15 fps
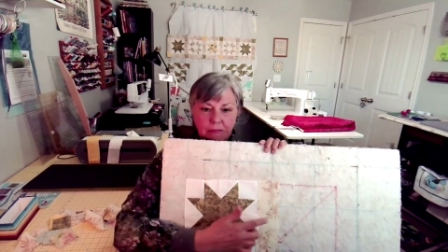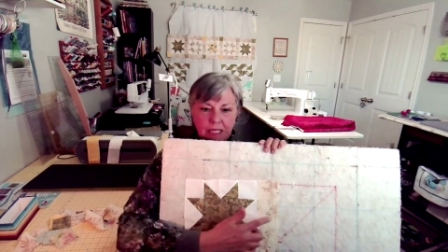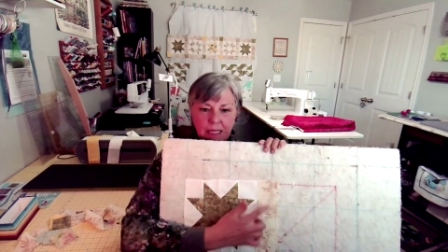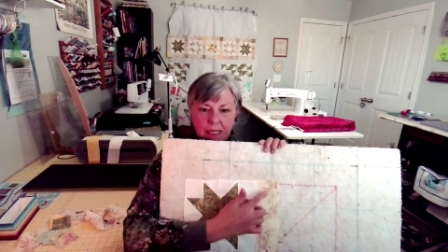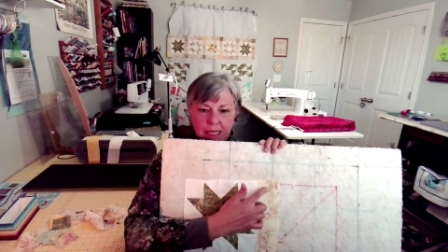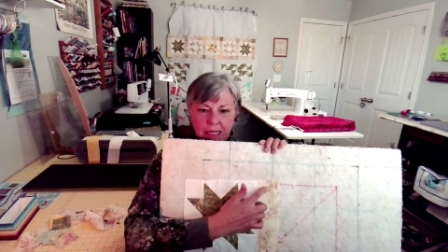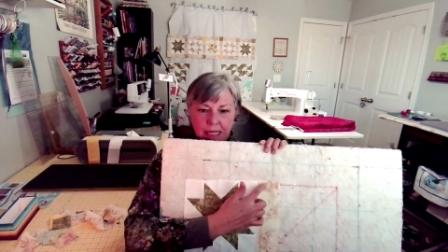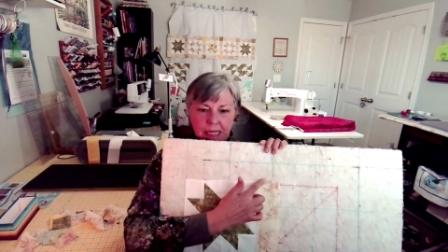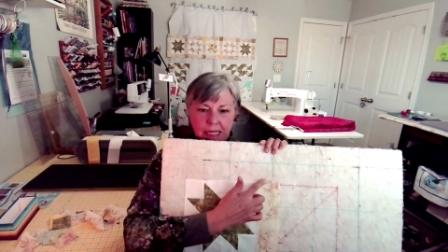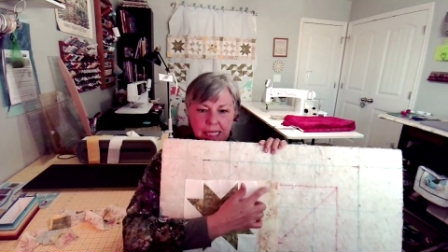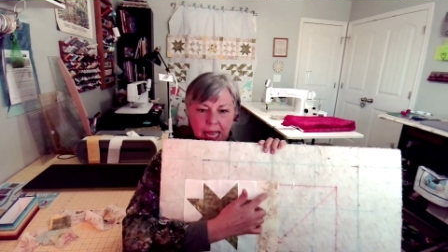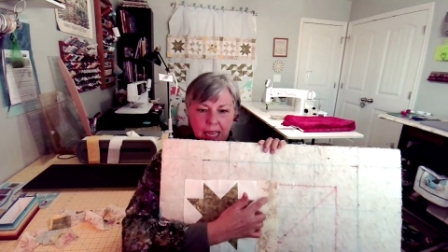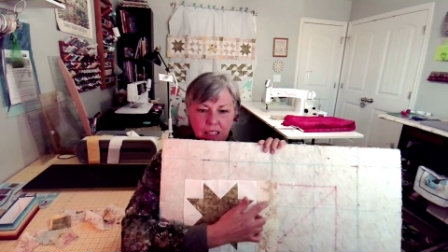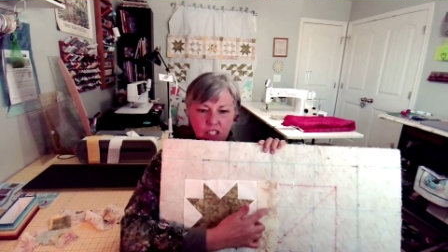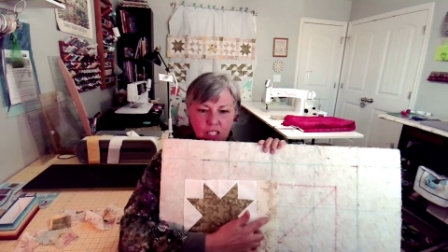This is the
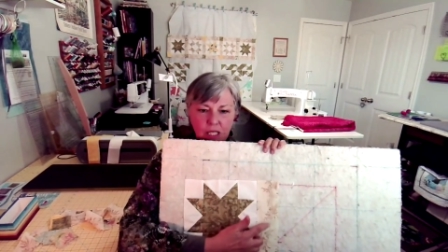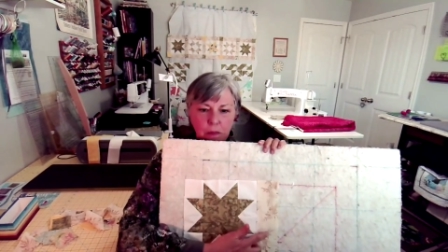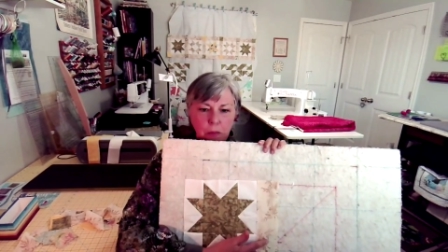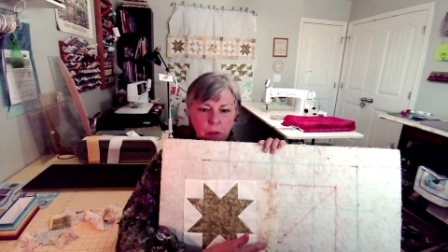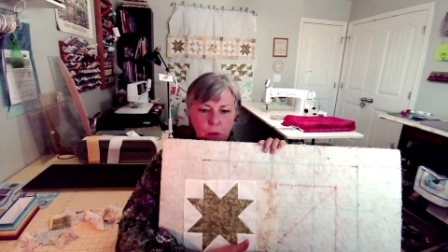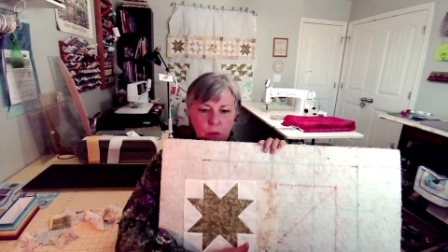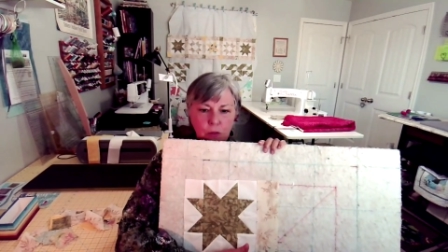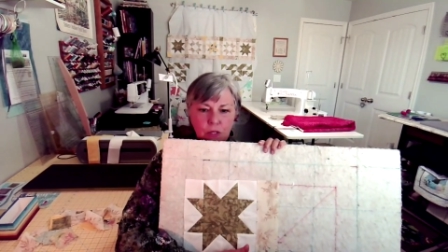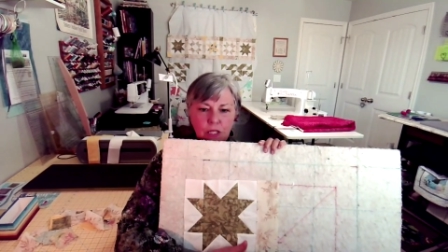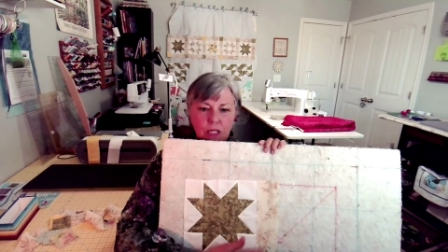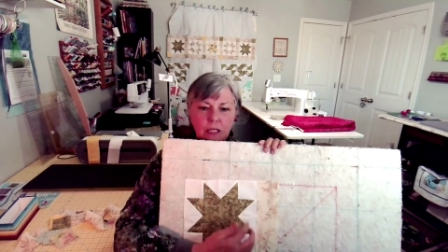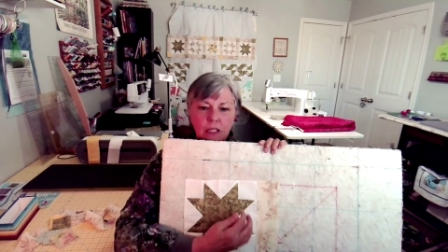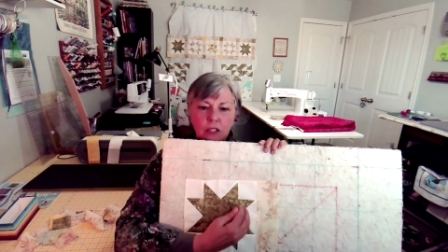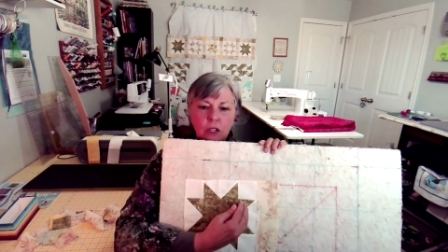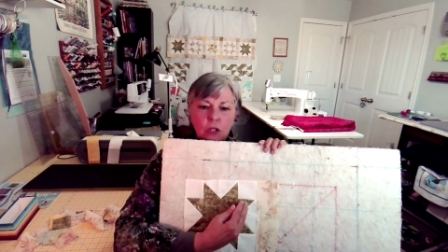sashing post.
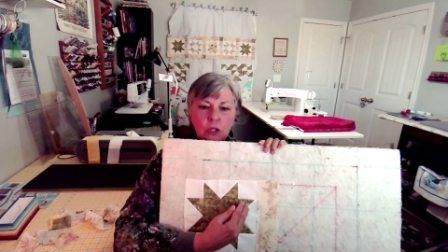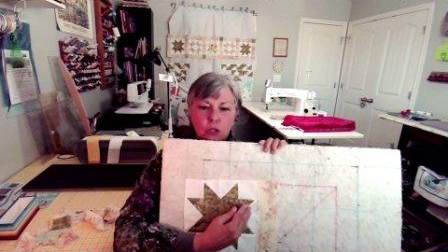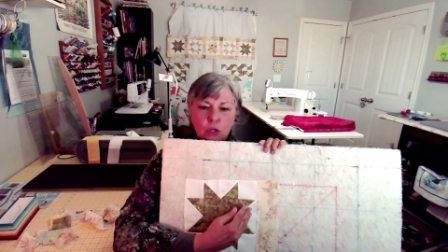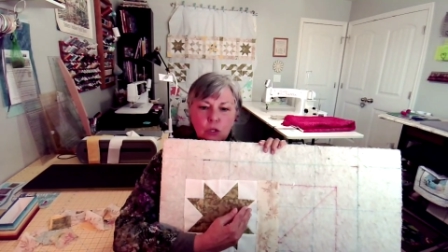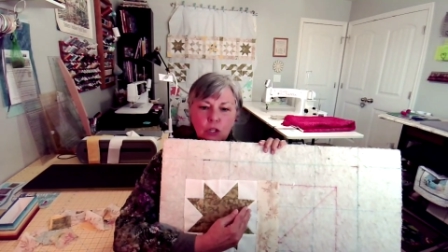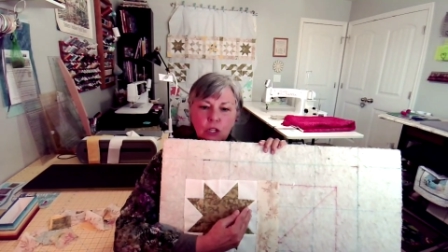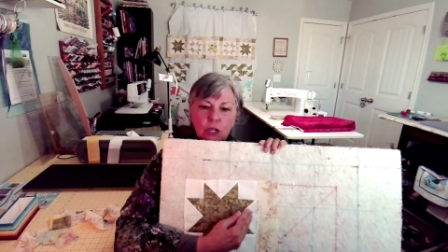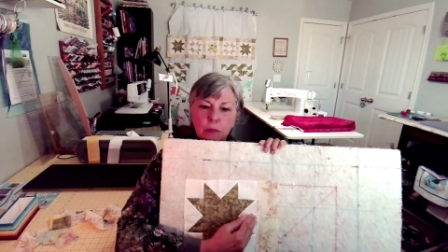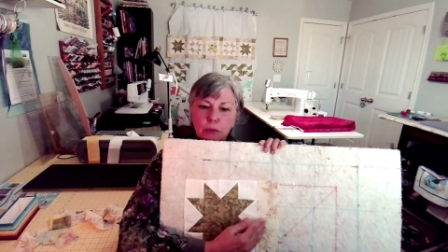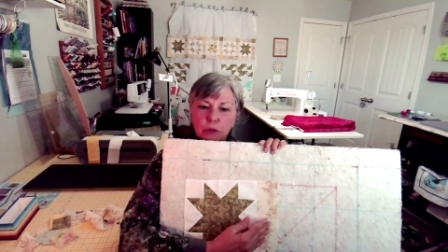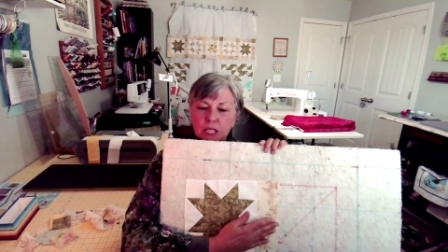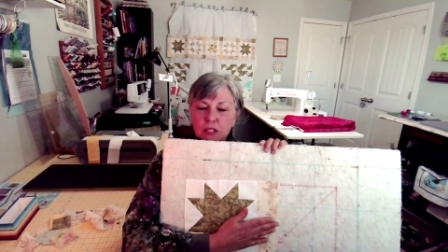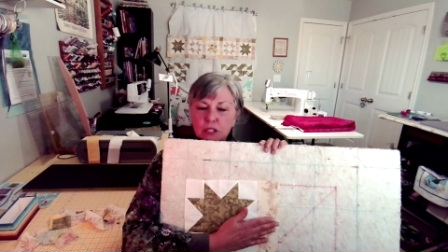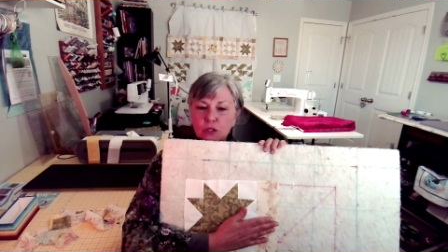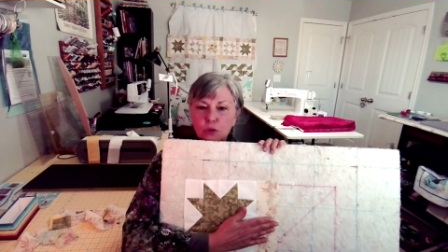So you're going to
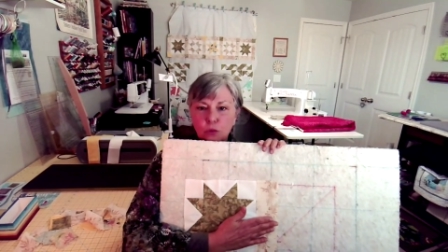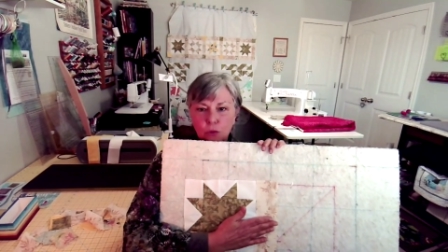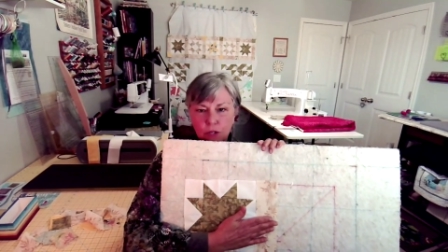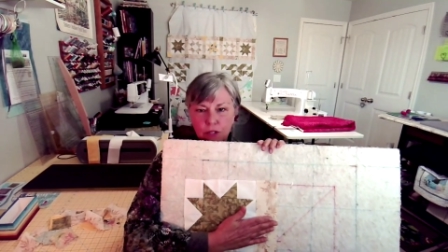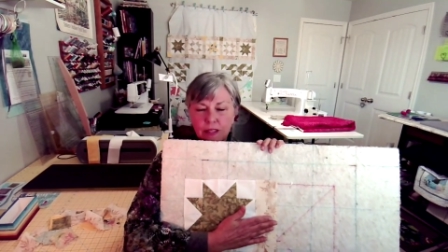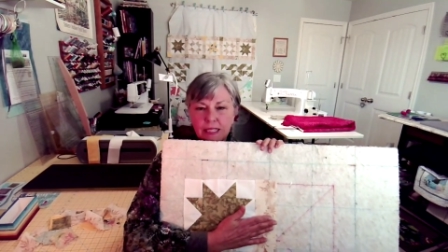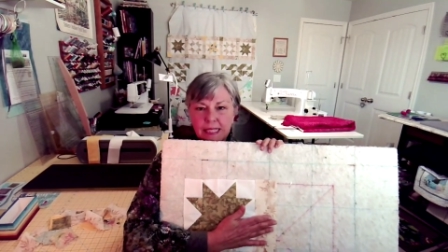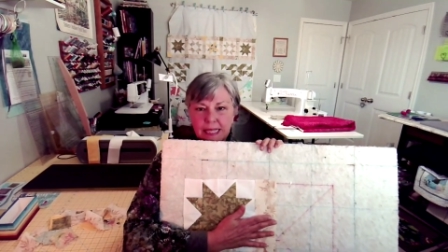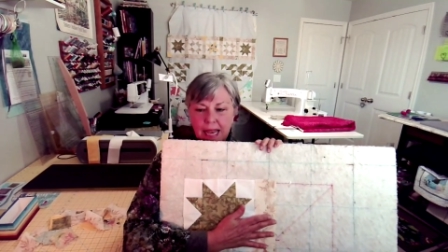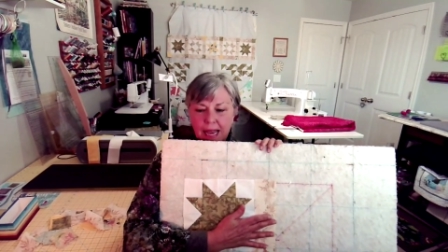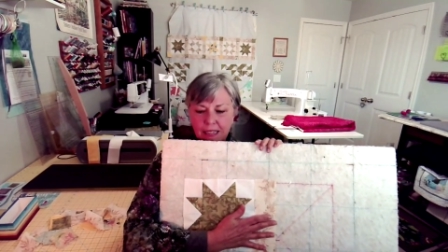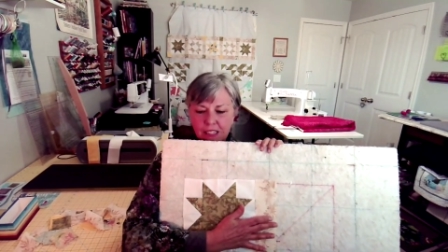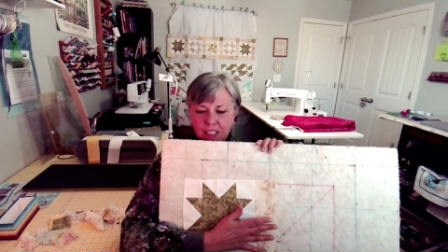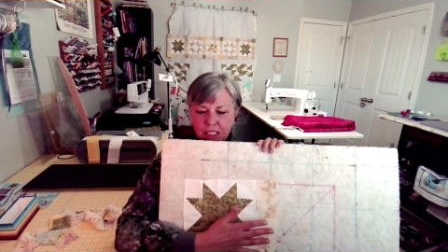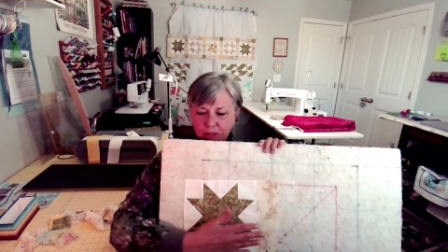press toward the
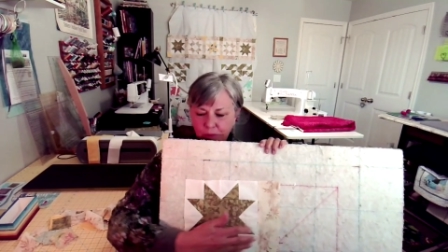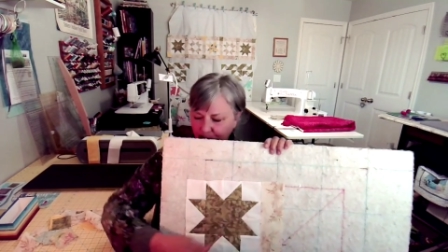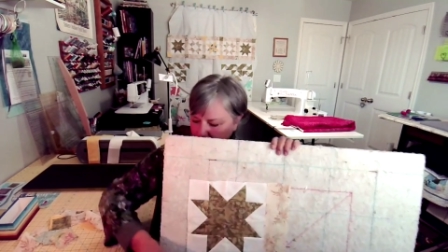sash.